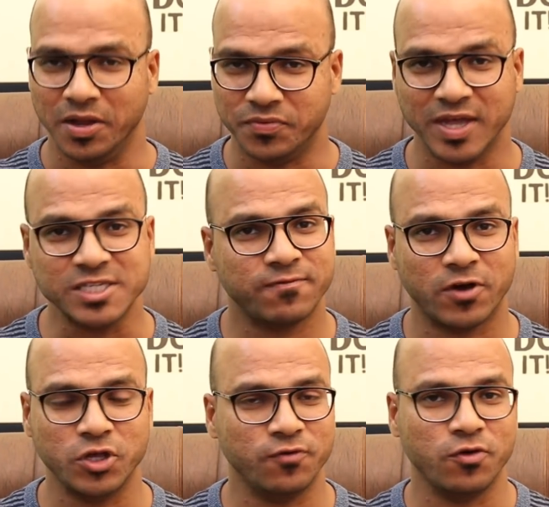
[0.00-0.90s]
dress
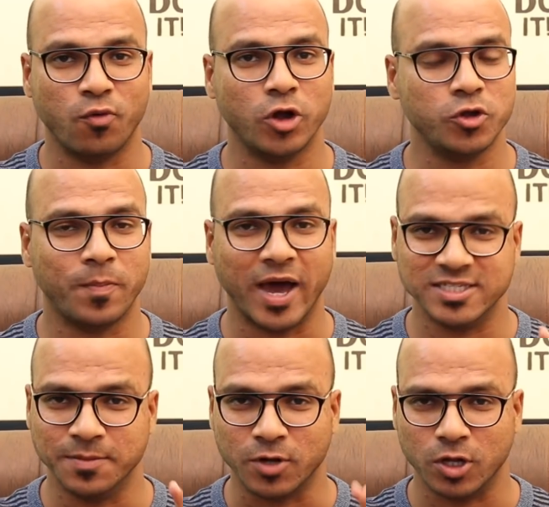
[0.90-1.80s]
for you, if you want to buy
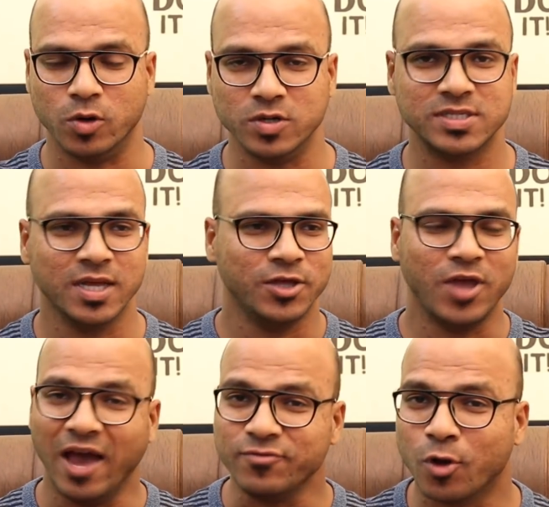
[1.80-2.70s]
some clothes.
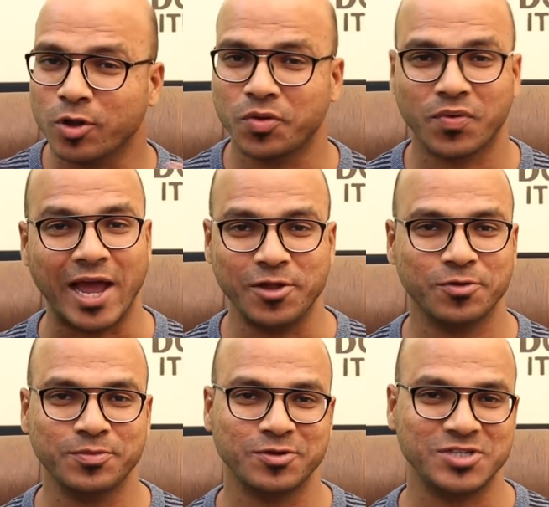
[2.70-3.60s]
You have to go to trial
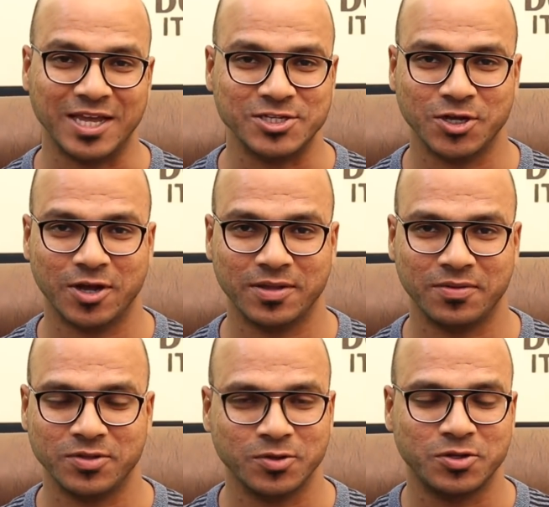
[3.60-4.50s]
room to change
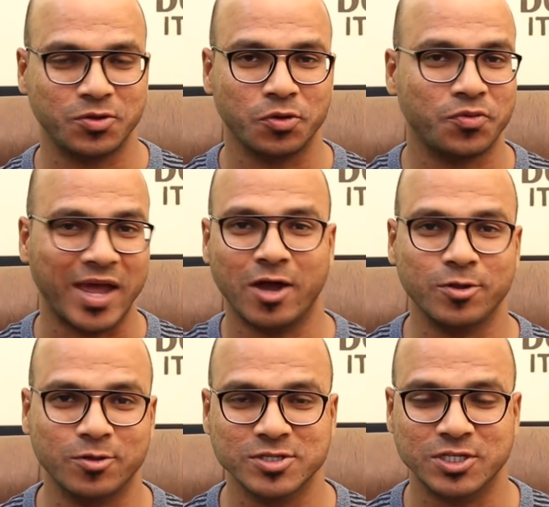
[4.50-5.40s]
to try
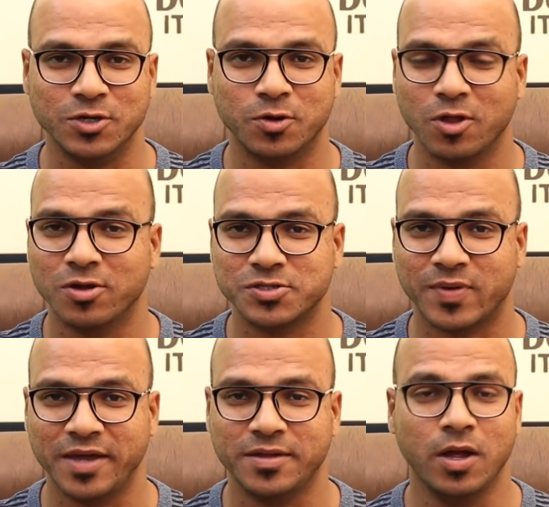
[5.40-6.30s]
out those new clothes,
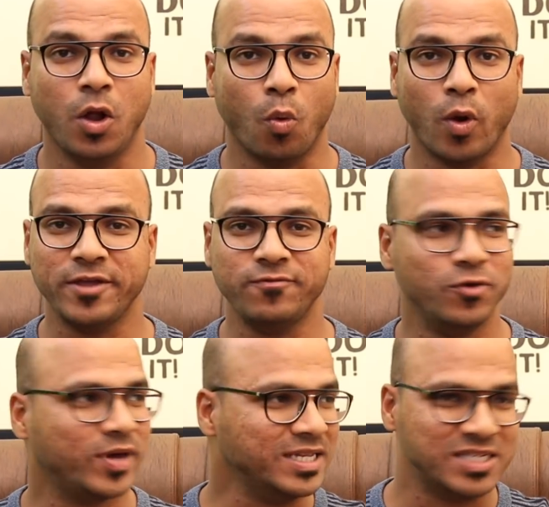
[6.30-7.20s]
right? What if
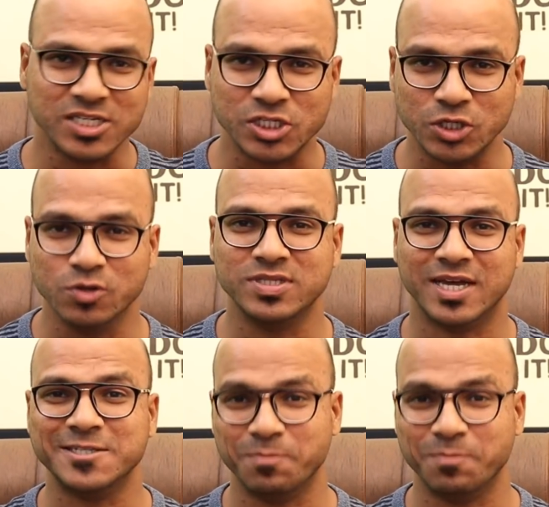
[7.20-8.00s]
you can just use a